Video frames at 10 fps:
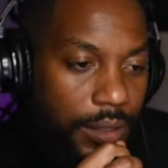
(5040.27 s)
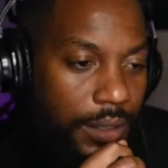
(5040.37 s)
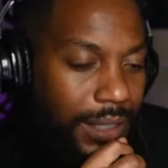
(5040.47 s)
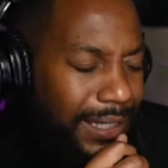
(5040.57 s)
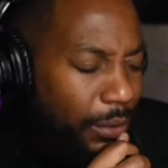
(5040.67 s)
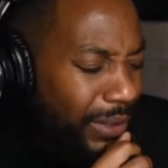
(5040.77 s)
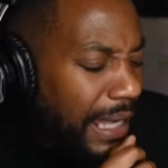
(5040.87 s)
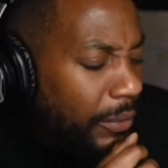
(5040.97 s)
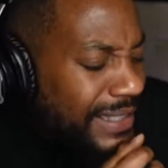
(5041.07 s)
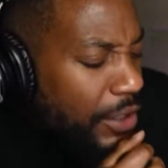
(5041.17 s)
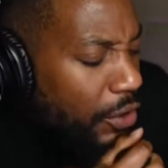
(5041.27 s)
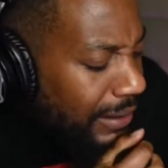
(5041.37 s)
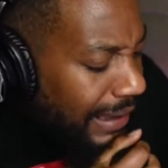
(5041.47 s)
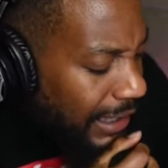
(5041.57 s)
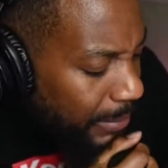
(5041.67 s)
And the girl was so
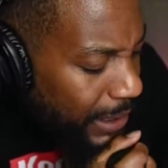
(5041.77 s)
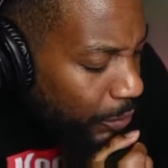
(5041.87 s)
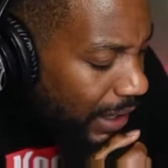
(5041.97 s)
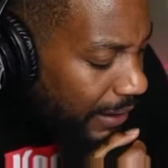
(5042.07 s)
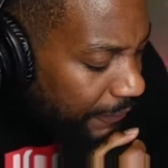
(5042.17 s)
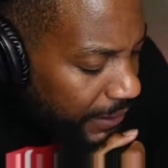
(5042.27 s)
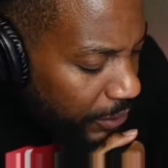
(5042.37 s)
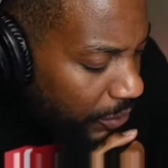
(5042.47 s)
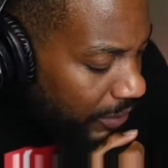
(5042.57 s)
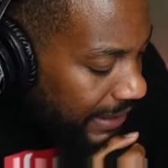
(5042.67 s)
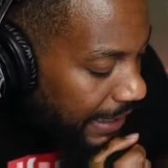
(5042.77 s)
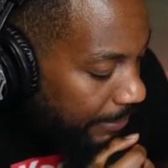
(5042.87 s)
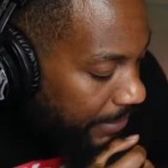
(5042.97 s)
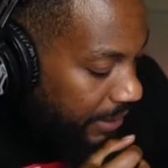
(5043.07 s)
cocking me want to know them.